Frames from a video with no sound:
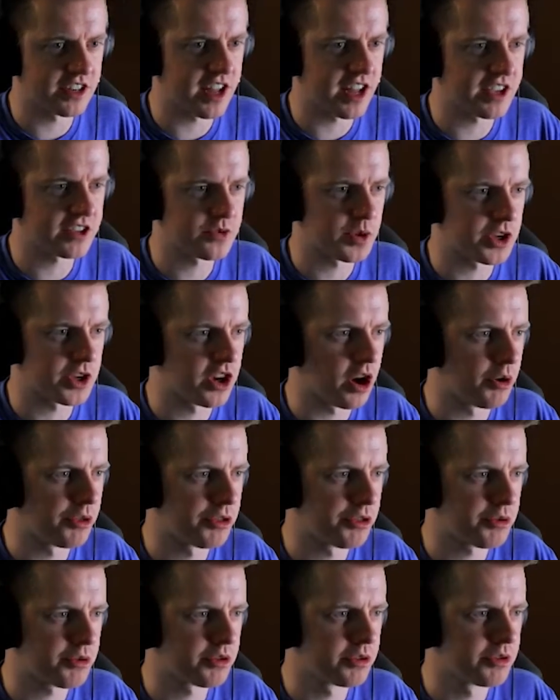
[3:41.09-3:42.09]
as we go
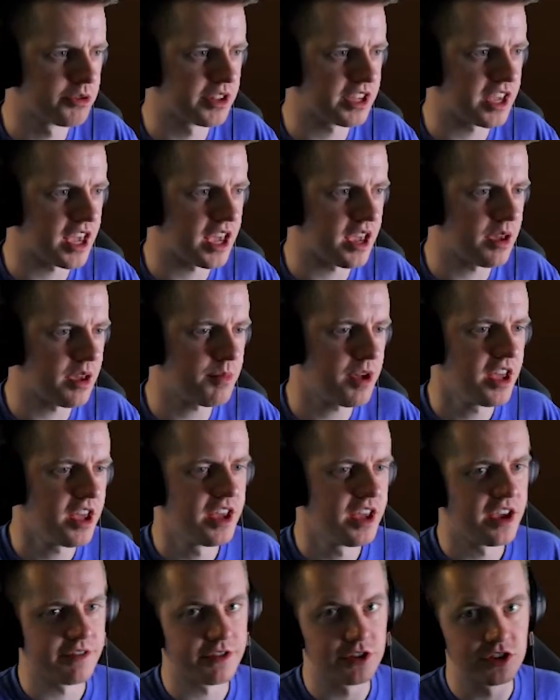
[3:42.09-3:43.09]
through the game,
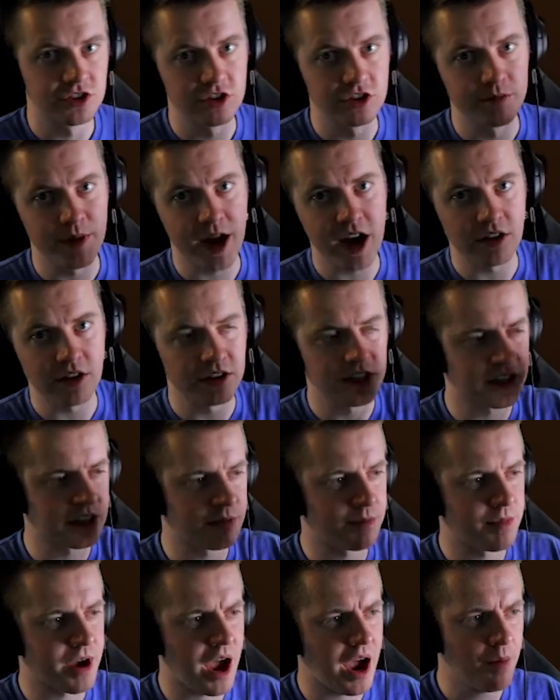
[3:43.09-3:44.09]
if you zoom out, look at the
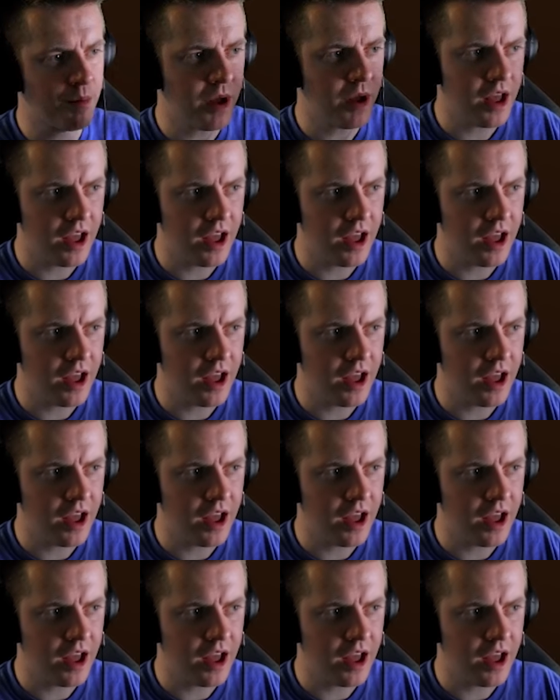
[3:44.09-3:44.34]
map,